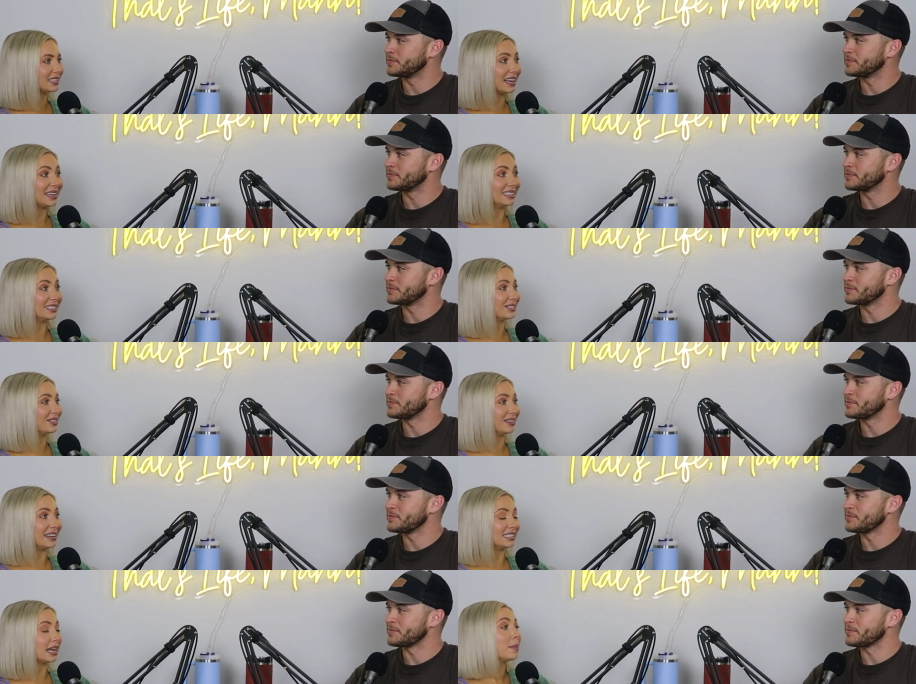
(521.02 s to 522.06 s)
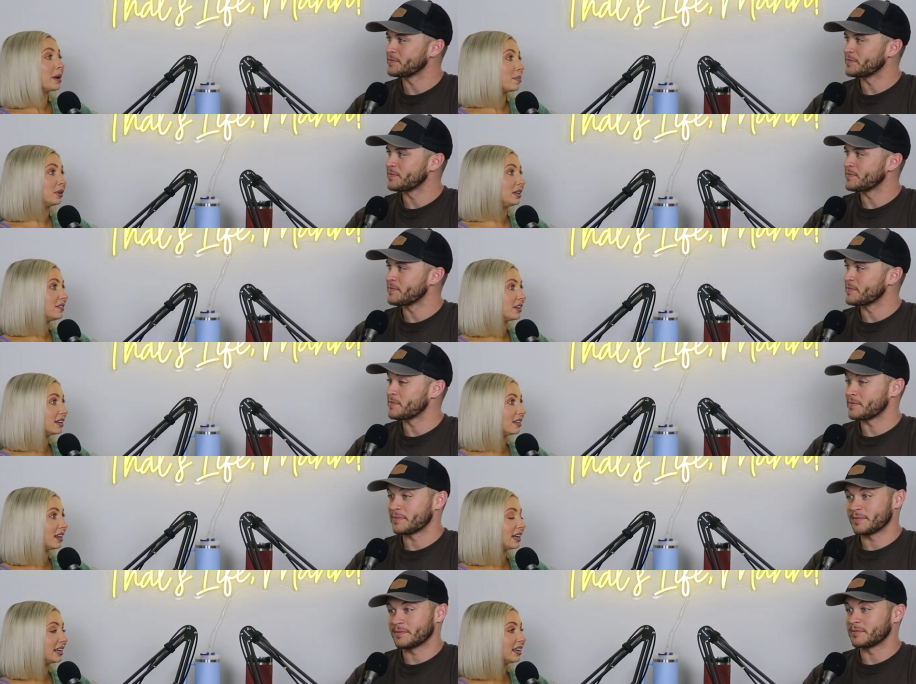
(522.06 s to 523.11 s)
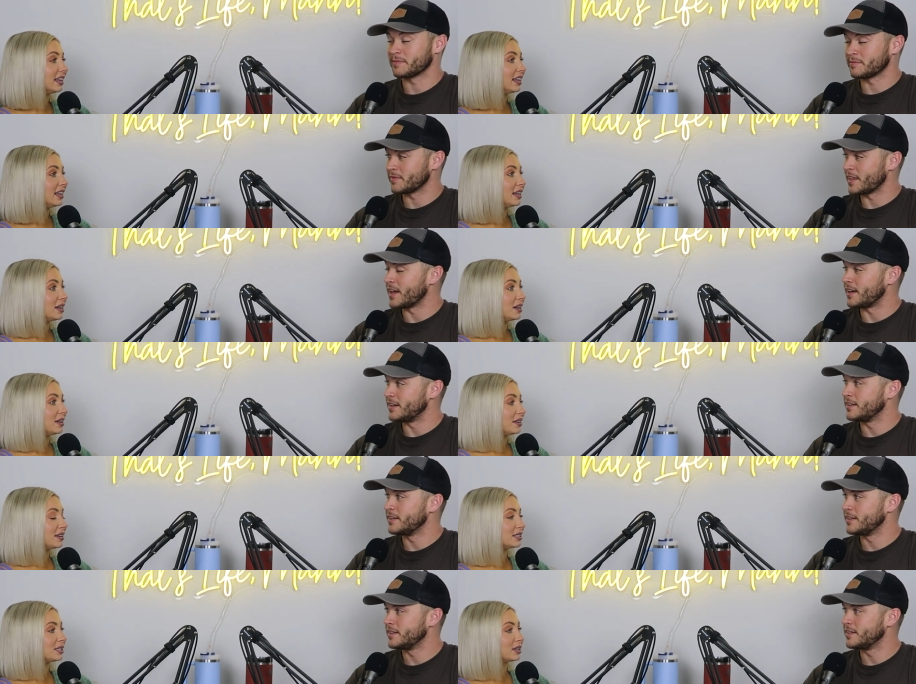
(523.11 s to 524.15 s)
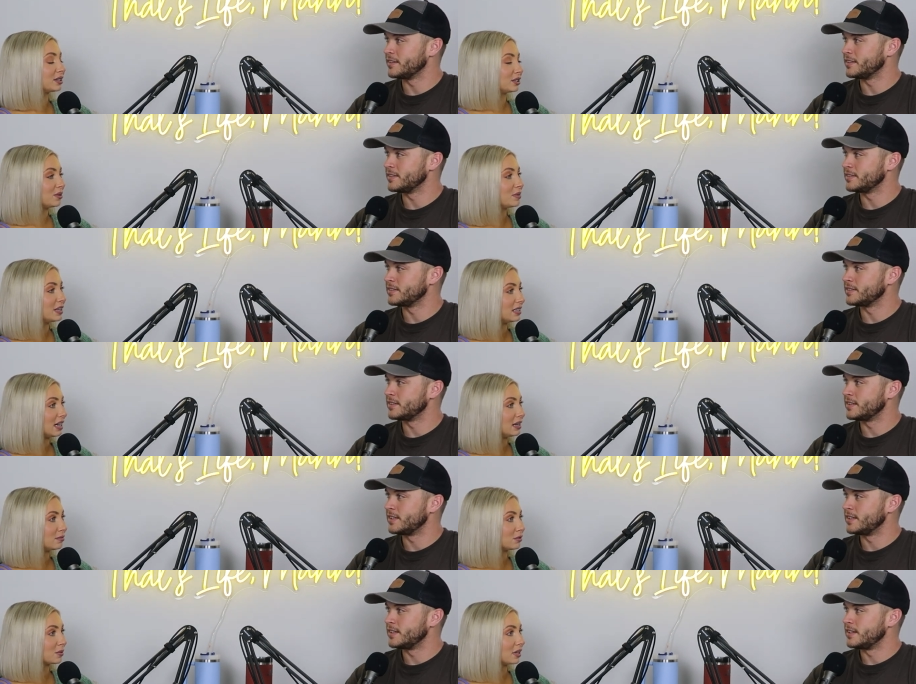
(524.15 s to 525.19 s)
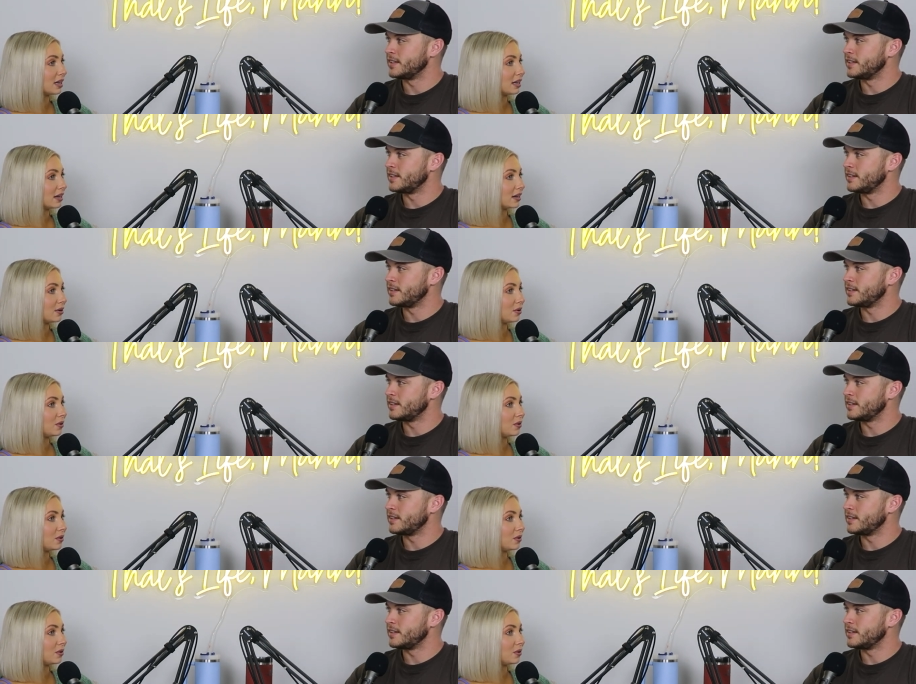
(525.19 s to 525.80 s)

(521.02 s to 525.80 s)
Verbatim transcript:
Speaker 1: That is crazy. I mean, I believe it. Like, yeah, because there are so many times where, like,